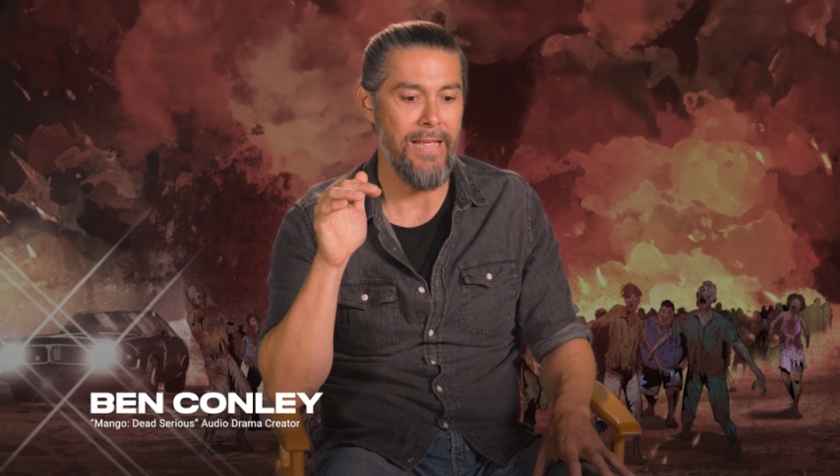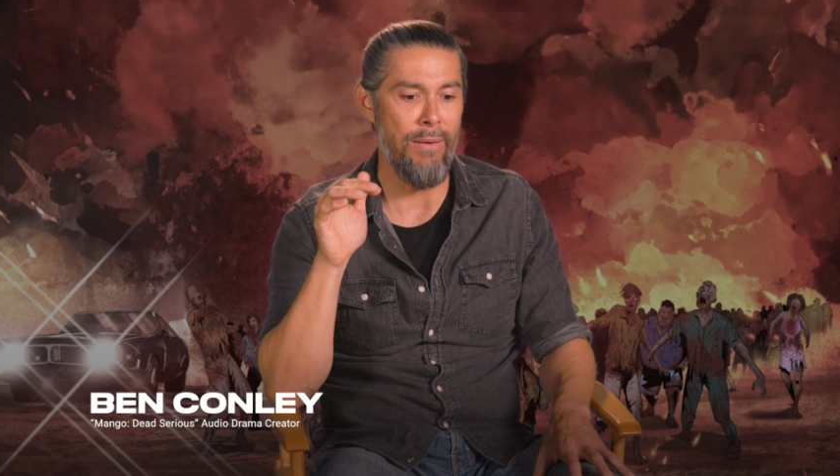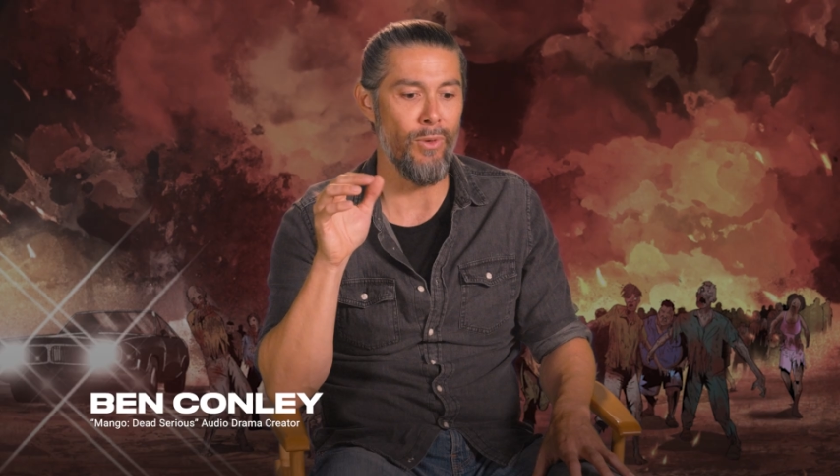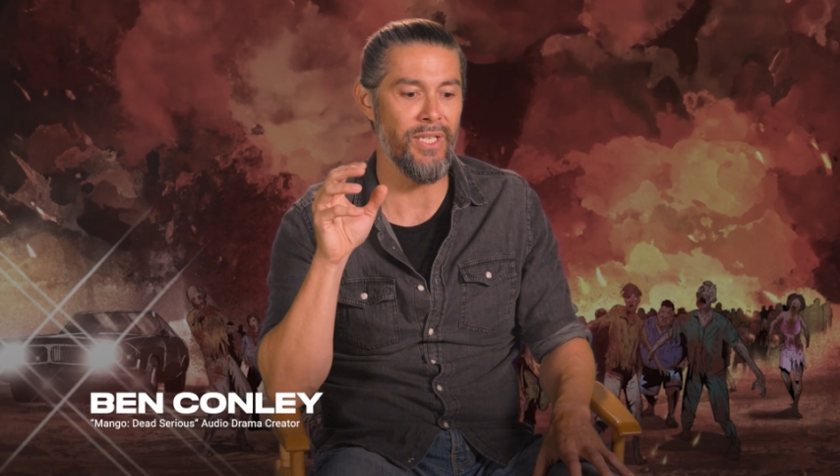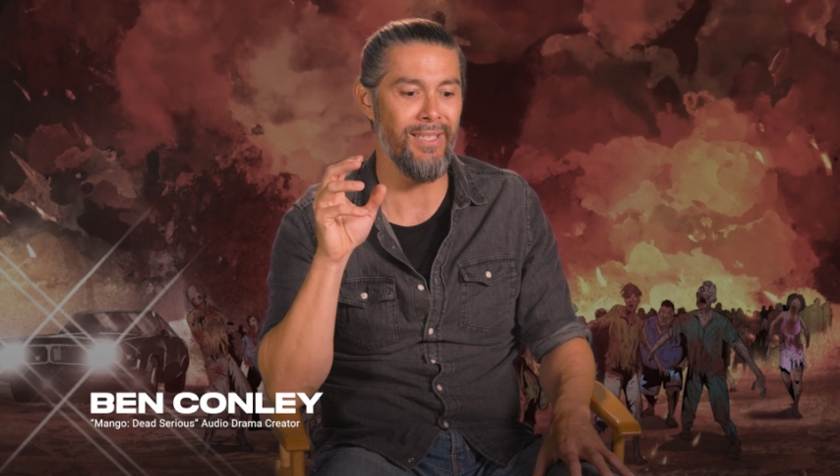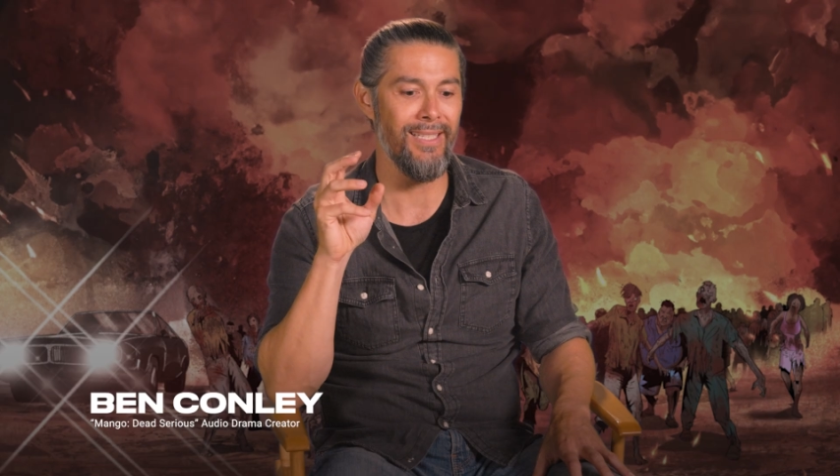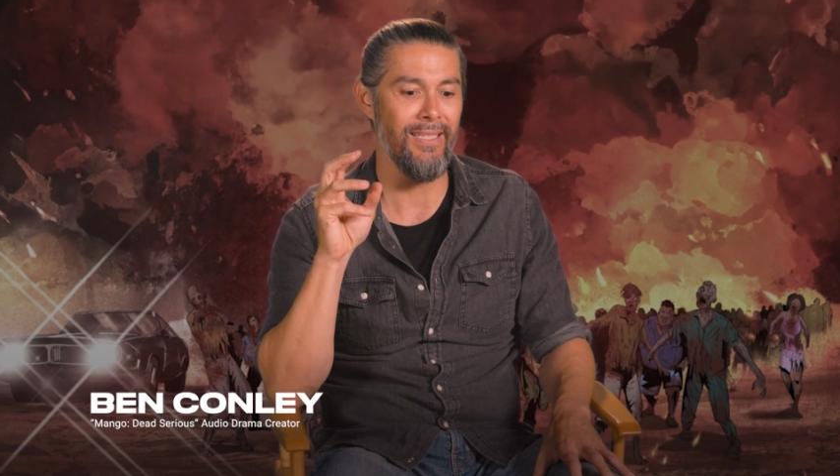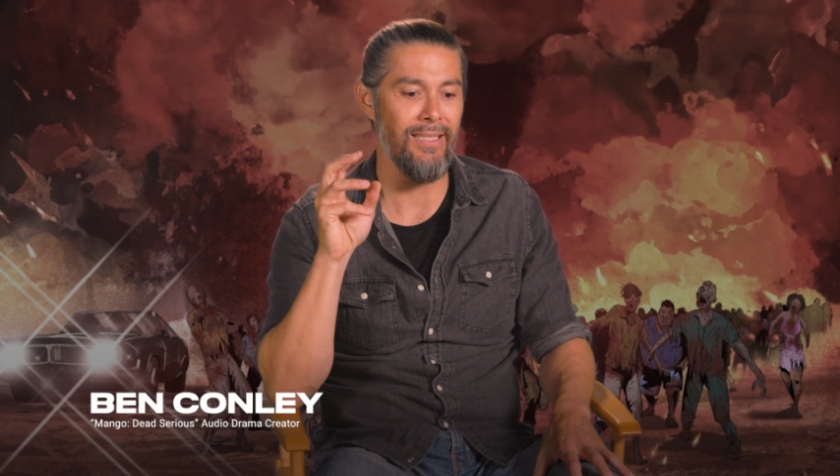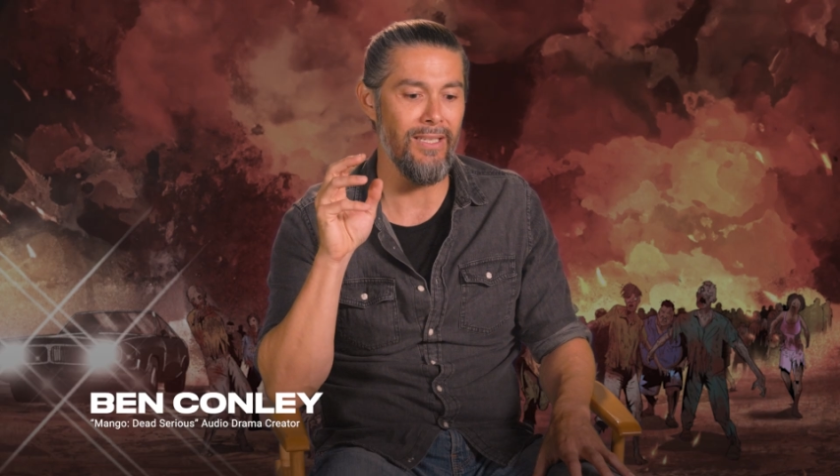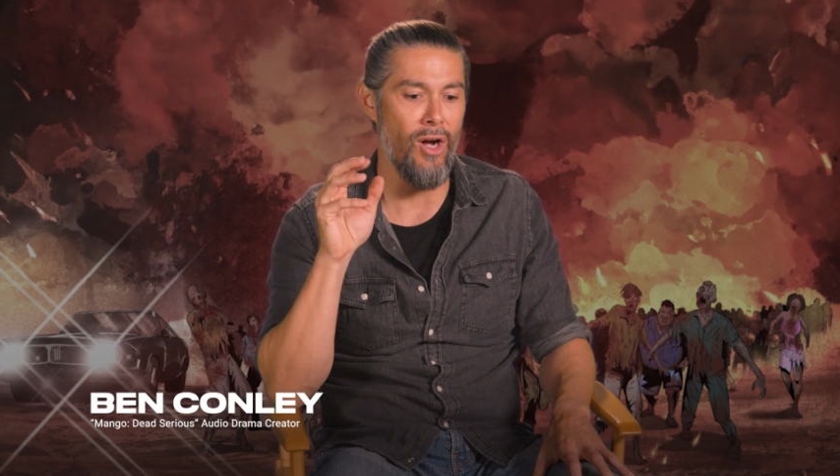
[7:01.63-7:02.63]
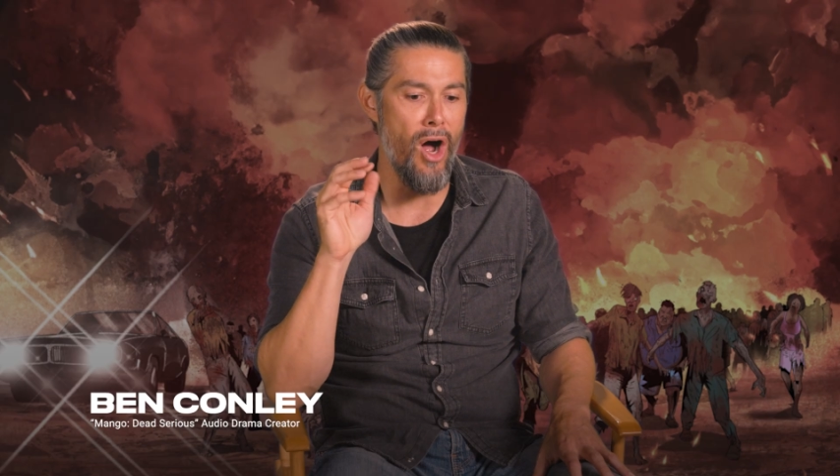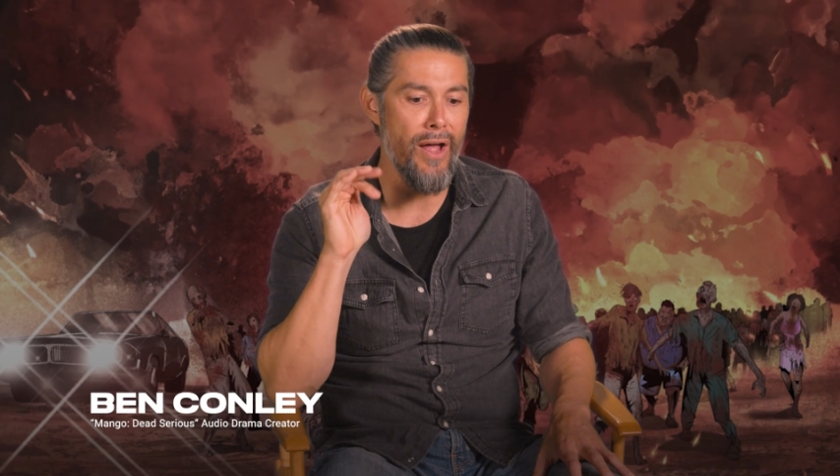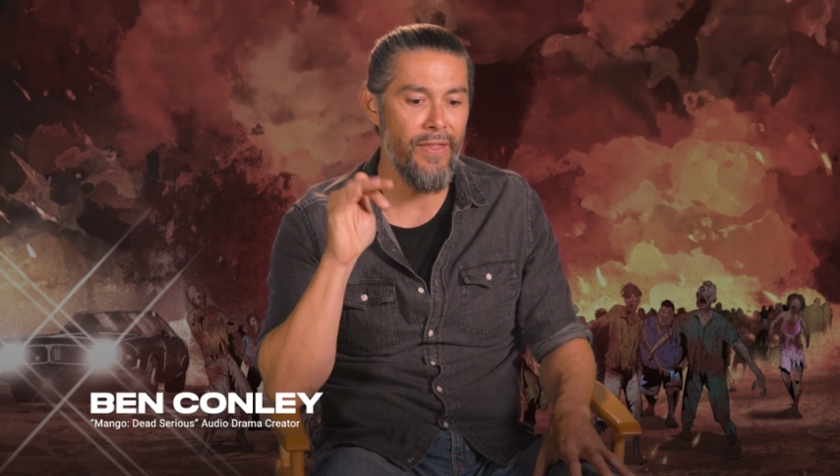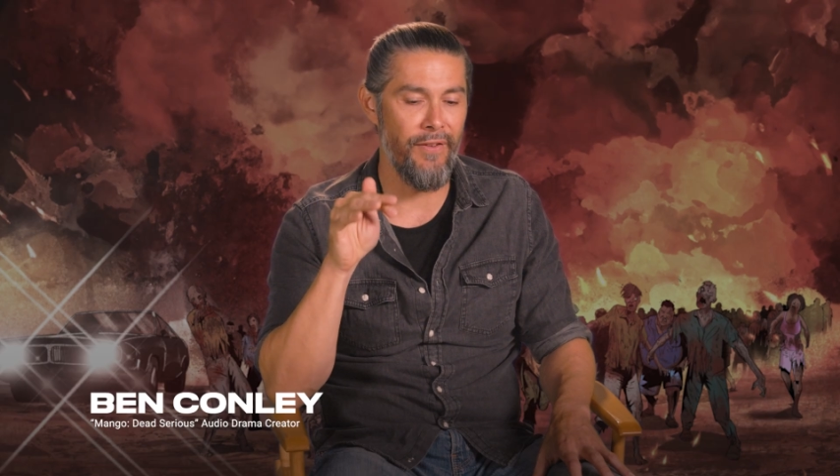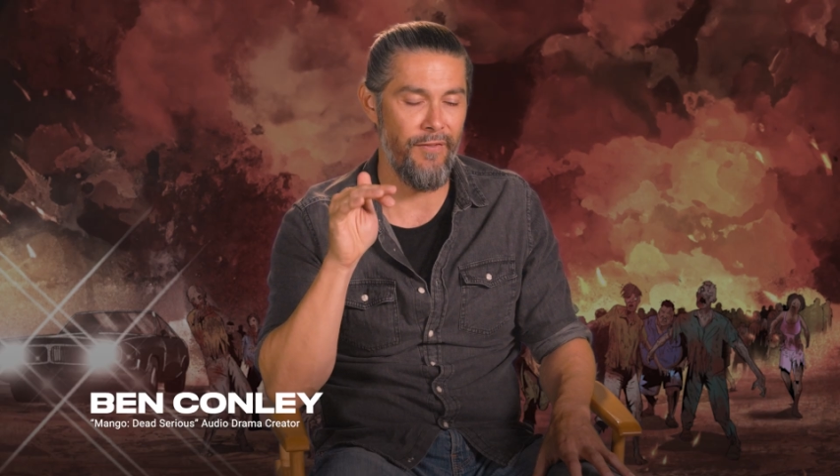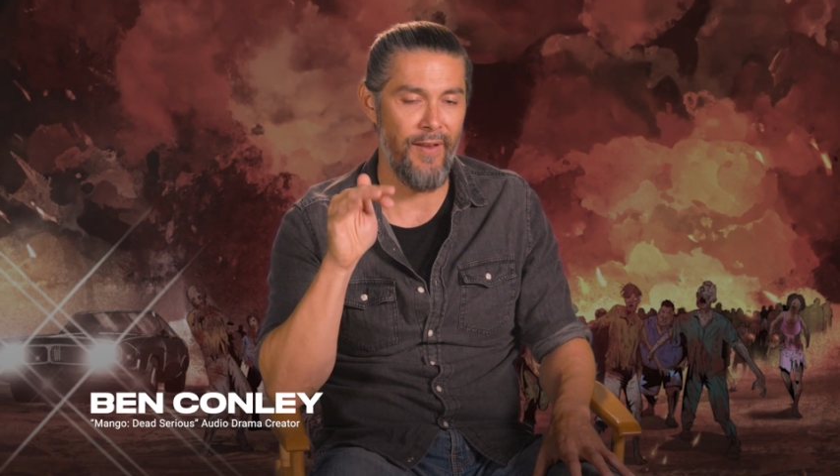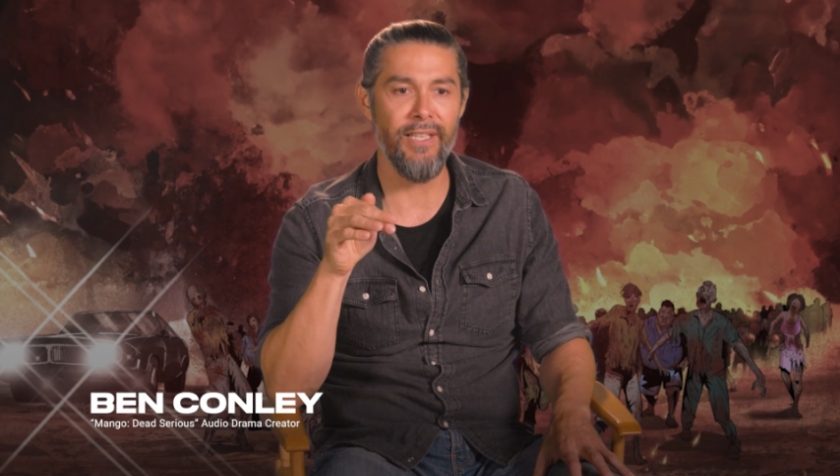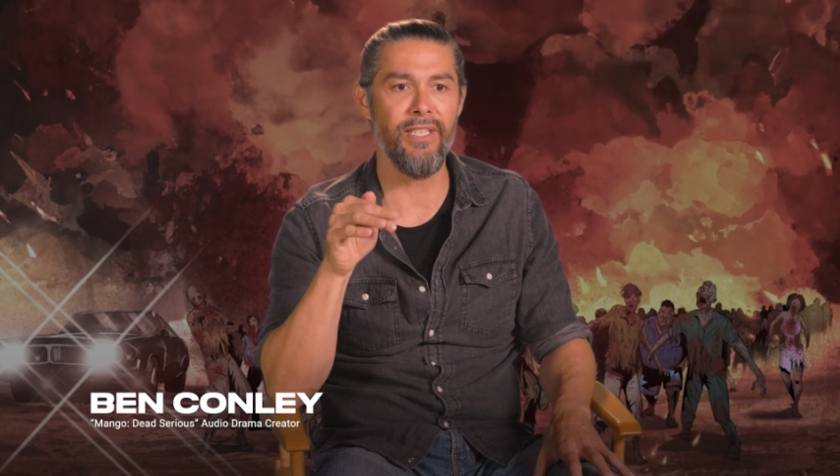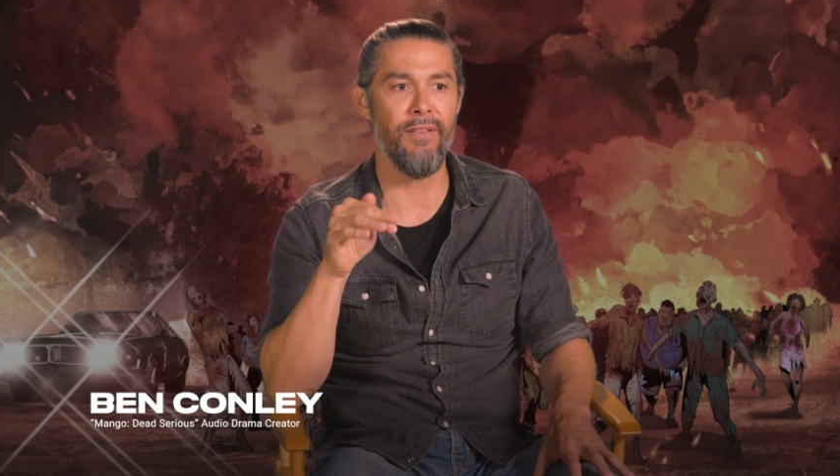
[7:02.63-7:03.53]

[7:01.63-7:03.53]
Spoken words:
it was on the fence